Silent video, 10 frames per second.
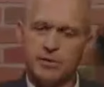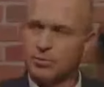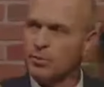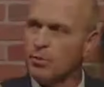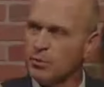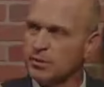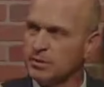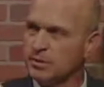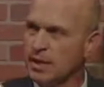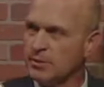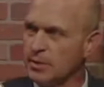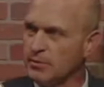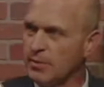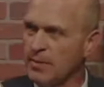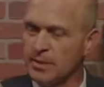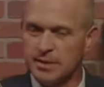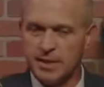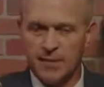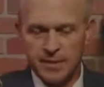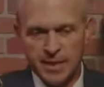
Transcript: some proportion as we wrap this up and